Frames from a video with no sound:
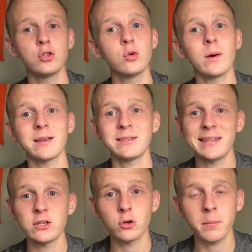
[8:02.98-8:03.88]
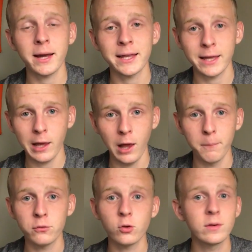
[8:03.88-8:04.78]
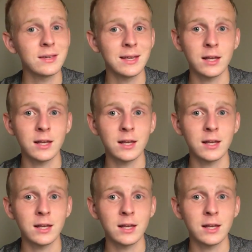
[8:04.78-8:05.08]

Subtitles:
but you do want to set your body up so it's